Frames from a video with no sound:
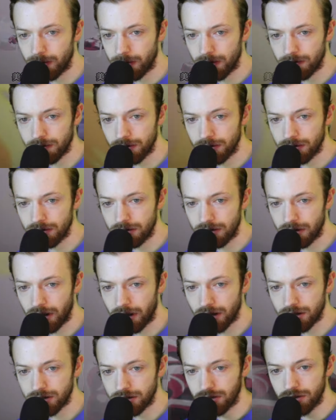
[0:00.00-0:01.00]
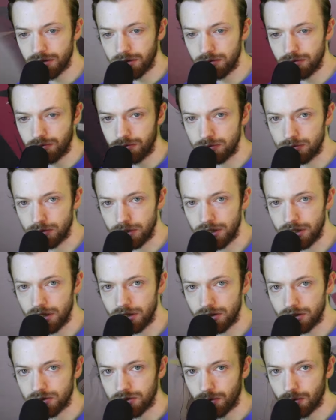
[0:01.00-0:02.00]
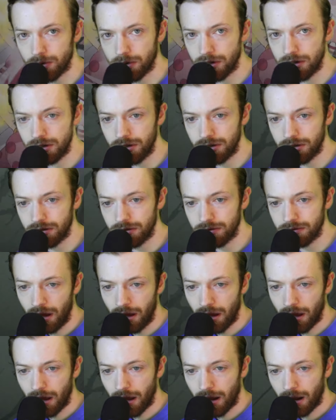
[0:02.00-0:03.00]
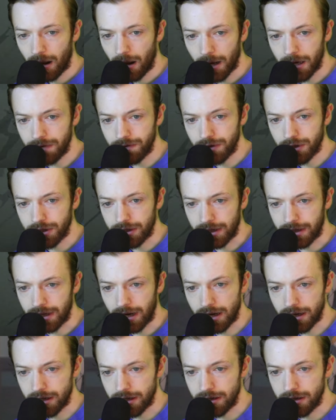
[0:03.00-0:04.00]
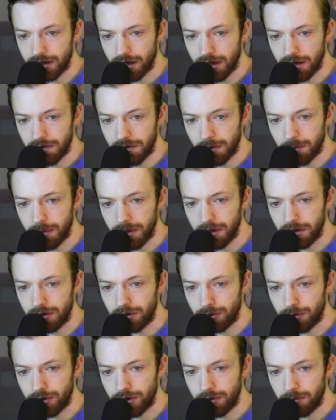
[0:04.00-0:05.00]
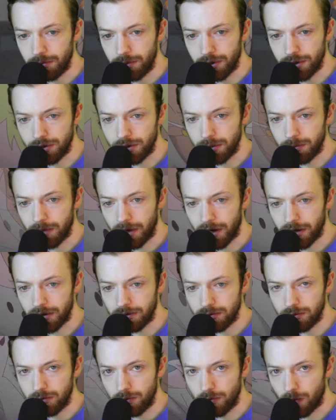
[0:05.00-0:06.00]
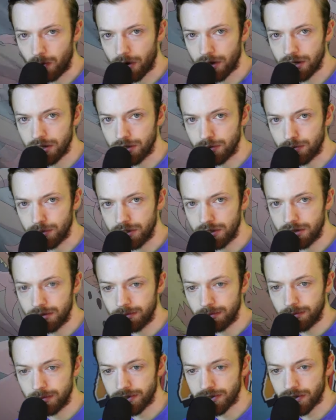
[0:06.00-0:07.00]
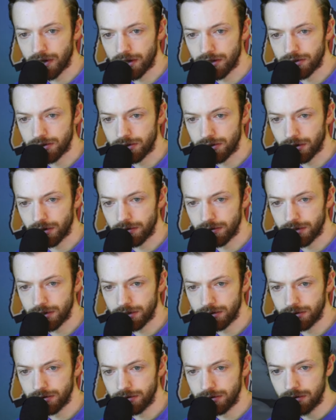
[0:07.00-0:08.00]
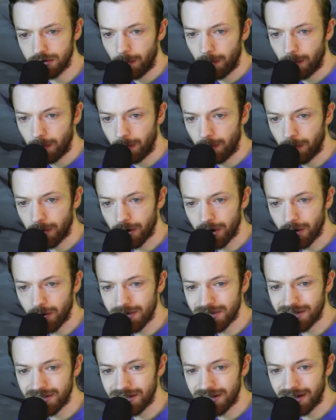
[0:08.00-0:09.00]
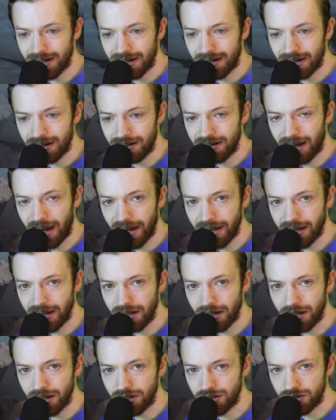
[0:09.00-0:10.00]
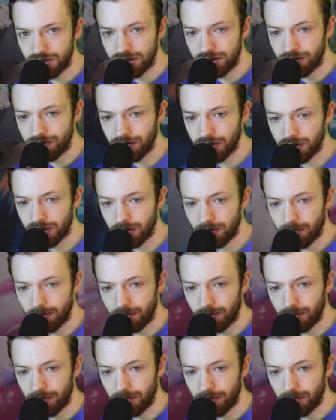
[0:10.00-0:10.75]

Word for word: ever actually reading the story. I never got into any of the big three purely by wanting to read them besides Naruto, but I always had that nagging itch to fill in